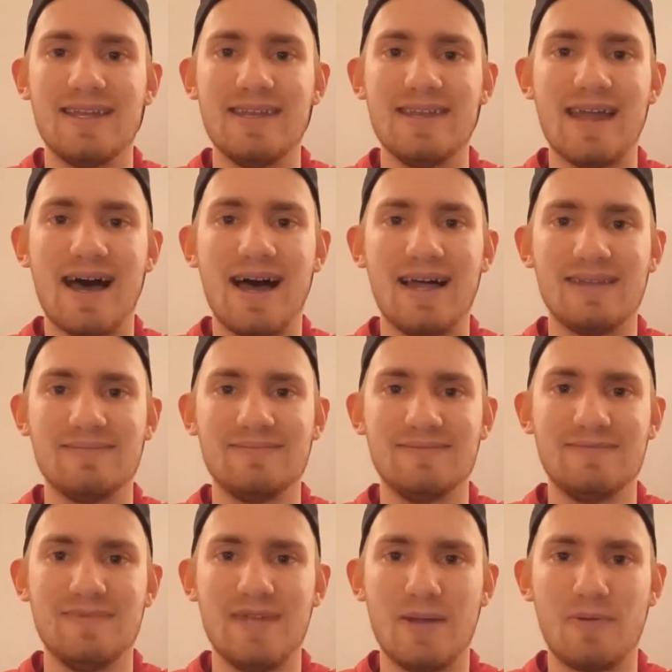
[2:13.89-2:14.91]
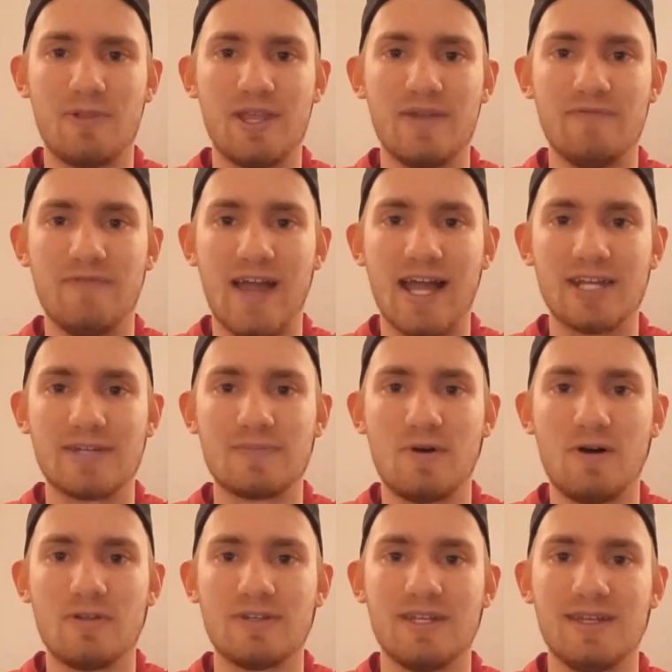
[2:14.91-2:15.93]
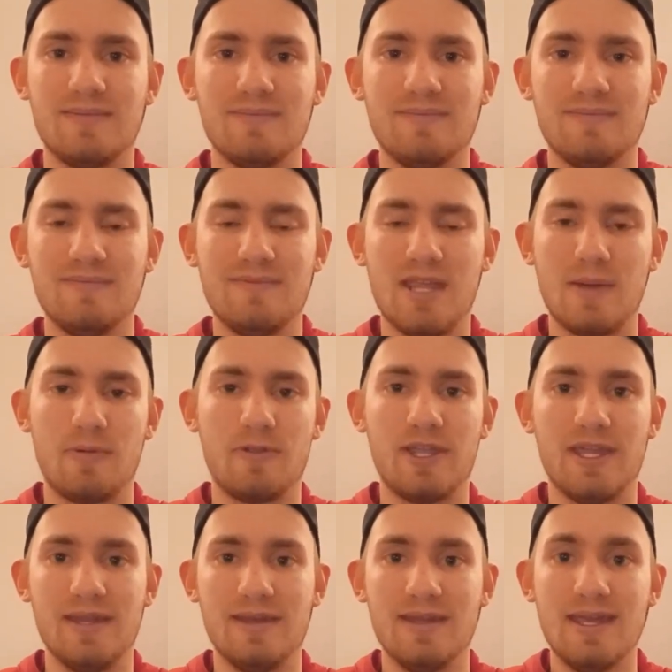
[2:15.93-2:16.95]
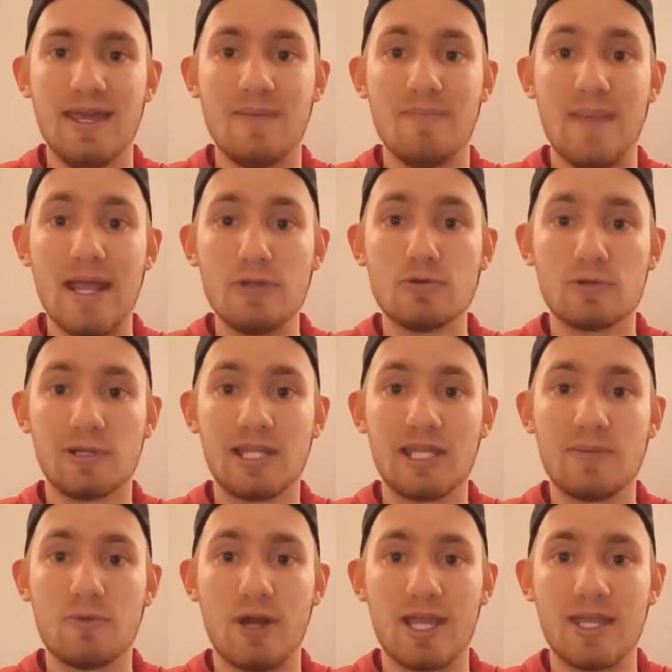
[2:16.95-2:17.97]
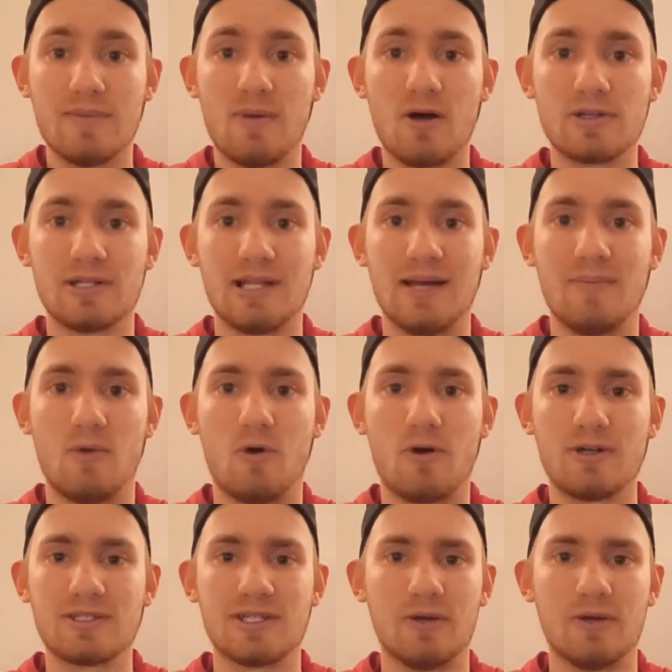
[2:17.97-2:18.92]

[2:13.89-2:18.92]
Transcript: not be able to hit fastballs and be able to hit major league breaking balls a lot more.